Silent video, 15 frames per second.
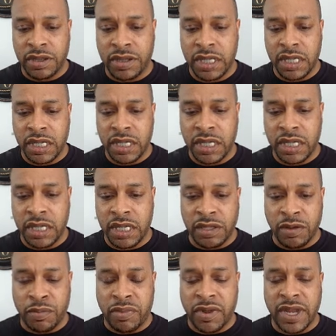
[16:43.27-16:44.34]

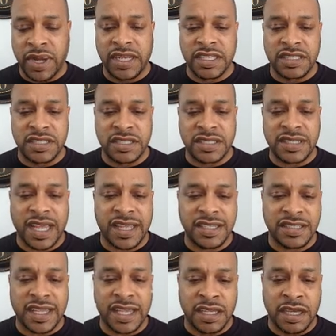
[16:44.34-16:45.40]
your brain is your
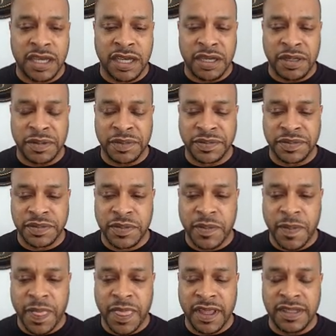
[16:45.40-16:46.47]
second,
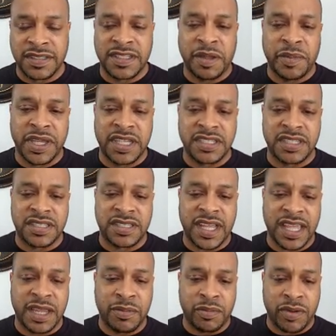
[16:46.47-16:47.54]
your stomach is your
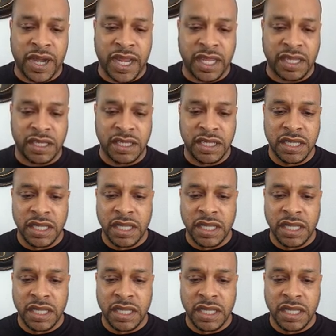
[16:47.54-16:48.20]
second brain.